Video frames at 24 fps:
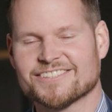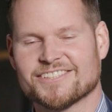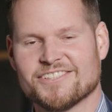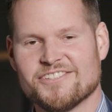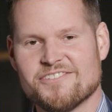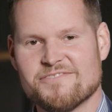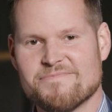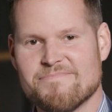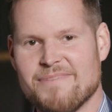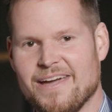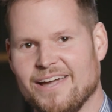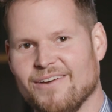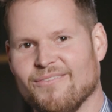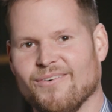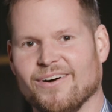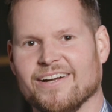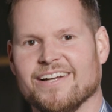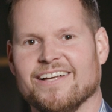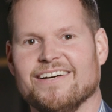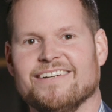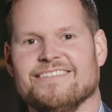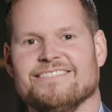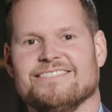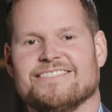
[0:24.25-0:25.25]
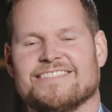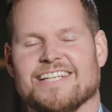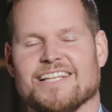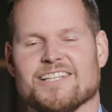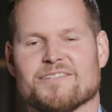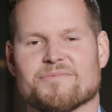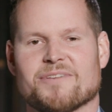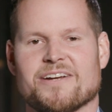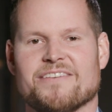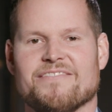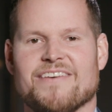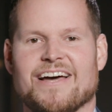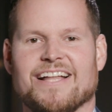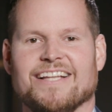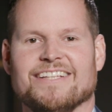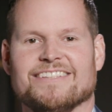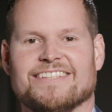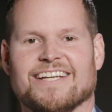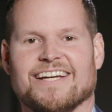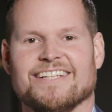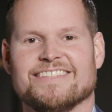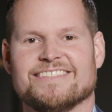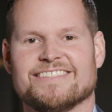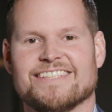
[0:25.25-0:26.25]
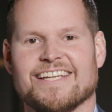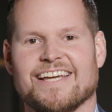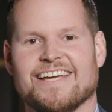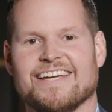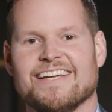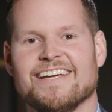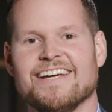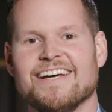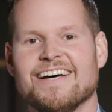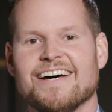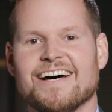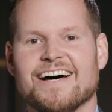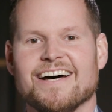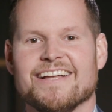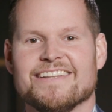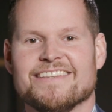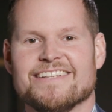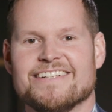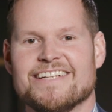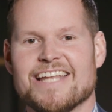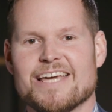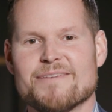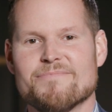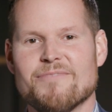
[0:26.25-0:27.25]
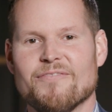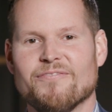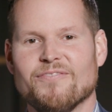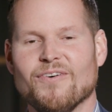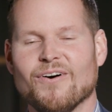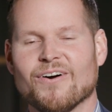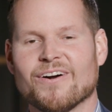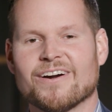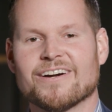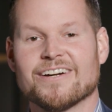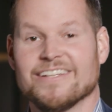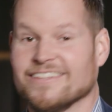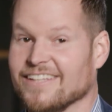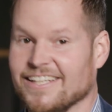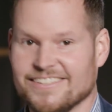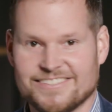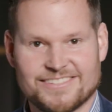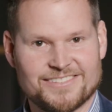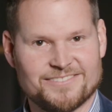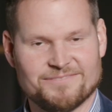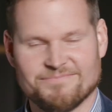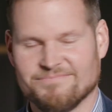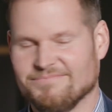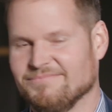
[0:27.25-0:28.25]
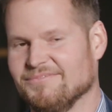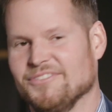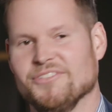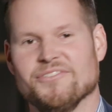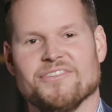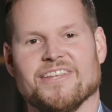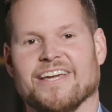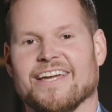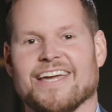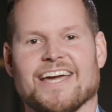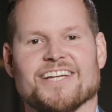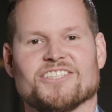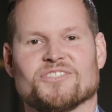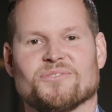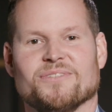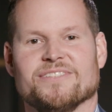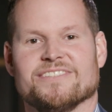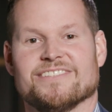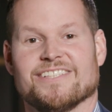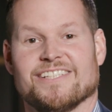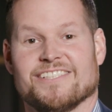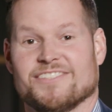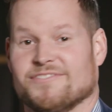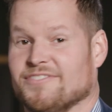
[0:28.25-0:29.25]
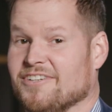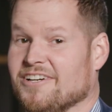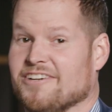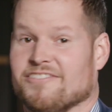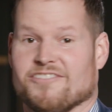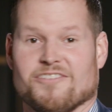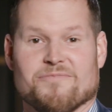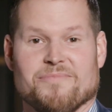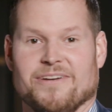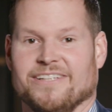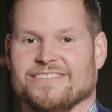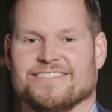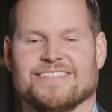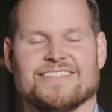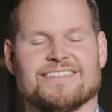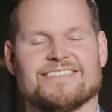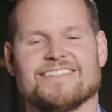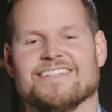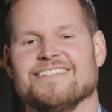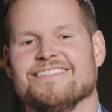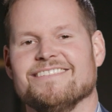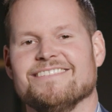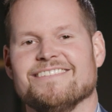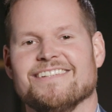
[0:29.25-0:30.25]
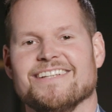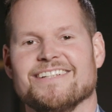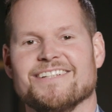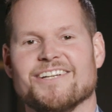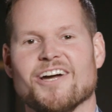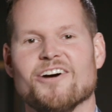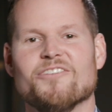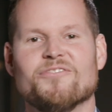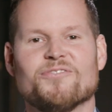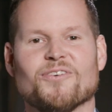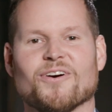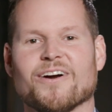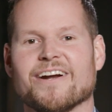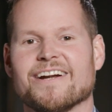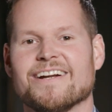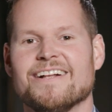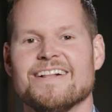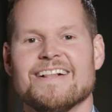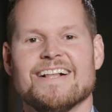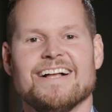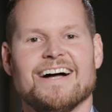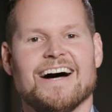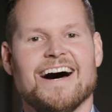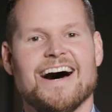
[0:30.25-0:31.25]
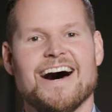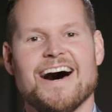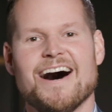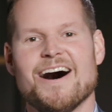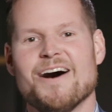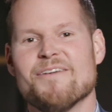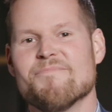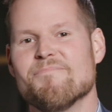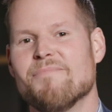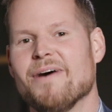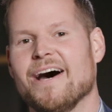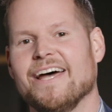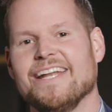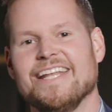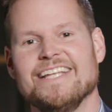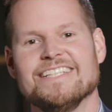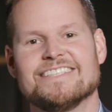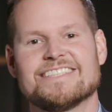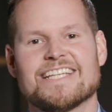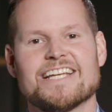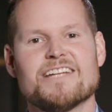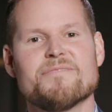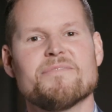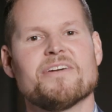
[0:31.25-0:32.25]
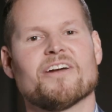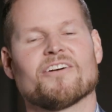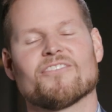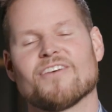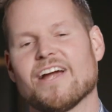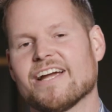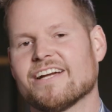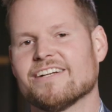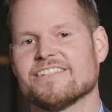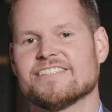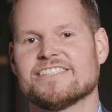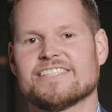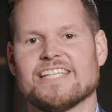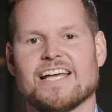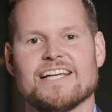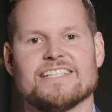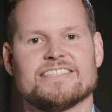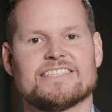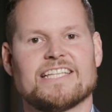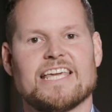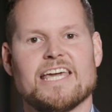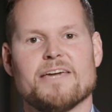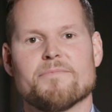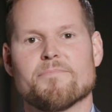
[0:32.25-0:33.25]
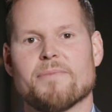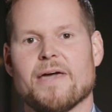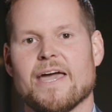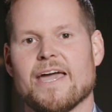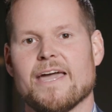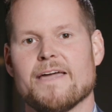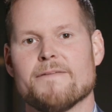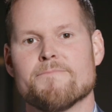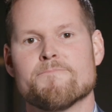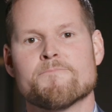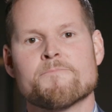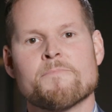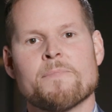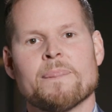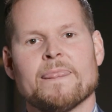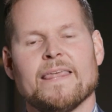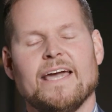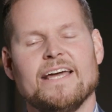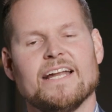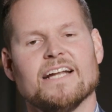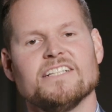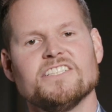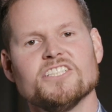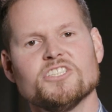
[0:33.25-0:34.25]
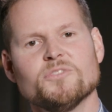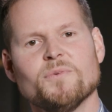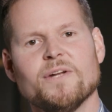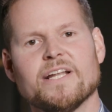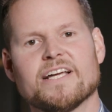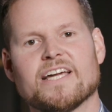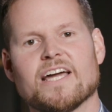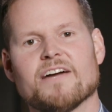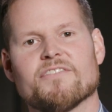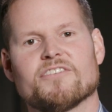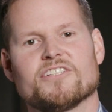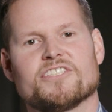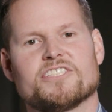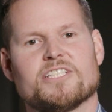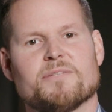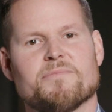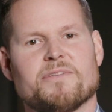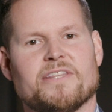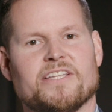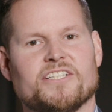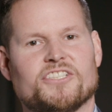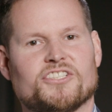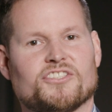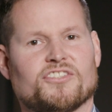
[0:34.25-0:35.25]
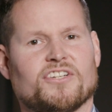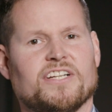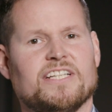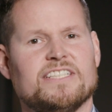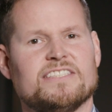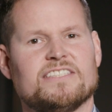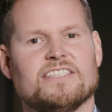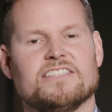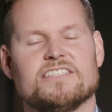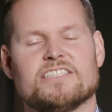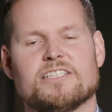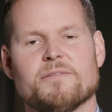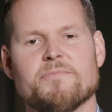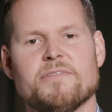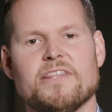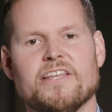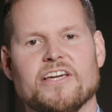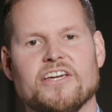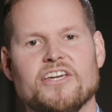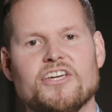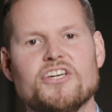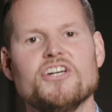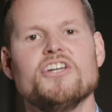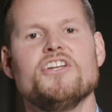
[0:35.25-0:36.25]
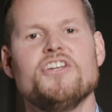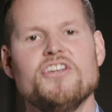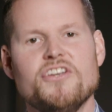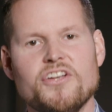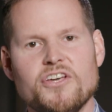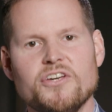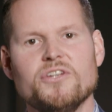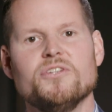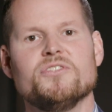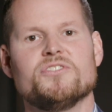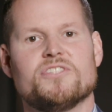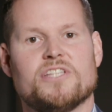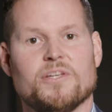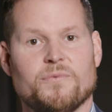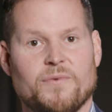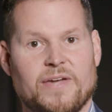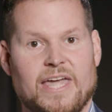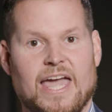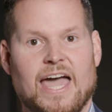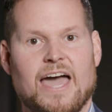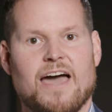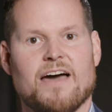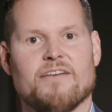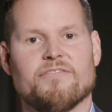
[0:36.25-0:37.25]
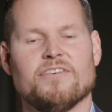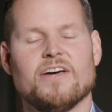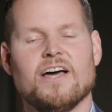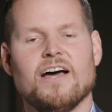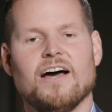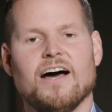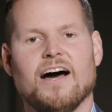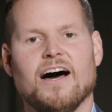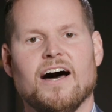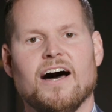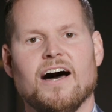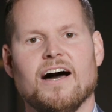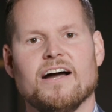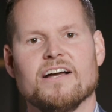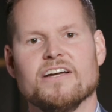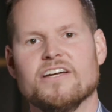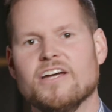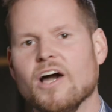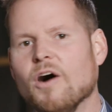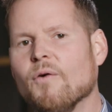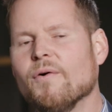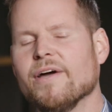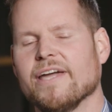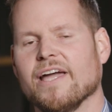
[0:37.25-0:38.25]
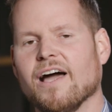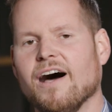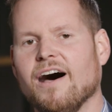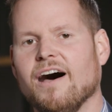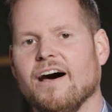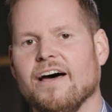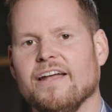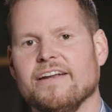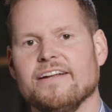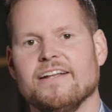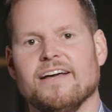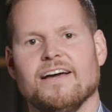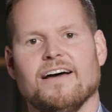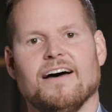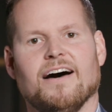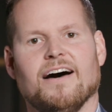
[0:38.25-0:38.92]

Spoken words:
So you may want to celebrate Valentine's Day the day before, unless you think Ash Wednesday is very romantic, then go for it. But it's going to be a record-sized campaign. And I just want to cover some of the trends and some of the good news that we have going on